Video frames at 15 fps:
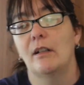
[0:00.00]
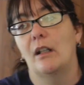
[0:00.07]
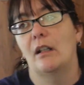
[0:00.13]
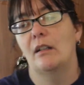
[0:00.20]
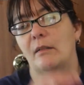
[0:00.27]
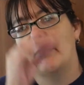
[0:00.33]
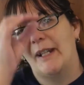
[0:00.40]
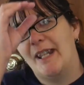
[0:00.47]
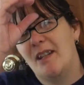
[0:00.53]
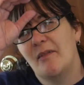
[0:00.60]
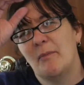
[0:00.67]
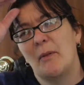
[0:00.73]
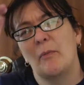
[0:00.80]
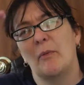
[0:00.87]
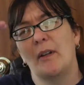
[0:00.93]
I can't
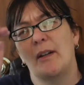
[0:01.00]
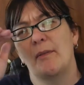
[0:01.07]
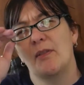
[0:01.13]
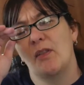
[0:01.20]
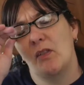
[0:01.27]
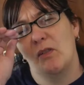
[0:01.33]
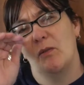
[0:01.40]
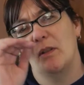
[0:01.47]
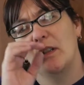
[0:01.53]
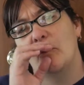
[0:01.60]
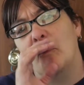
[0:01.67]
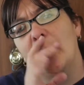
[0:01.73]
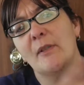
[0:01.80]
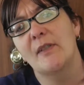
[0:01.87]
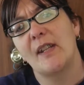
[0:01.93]
remember what I was doing.
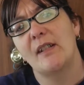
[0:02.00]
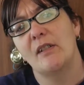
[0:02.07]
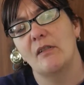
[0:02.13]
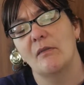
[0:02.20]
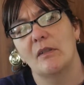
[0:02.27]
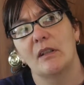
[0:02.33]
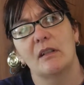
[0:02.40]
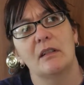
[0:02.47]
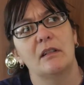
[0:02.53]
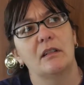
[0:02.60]
What was I doing?